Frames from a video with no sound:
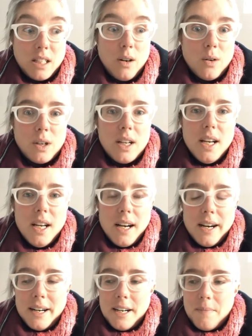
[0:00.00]
old.
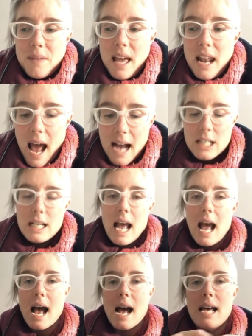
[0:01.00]
And it actually
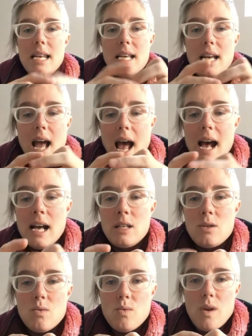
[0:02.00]

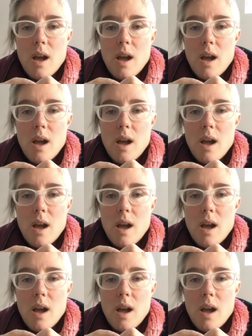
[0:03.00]
has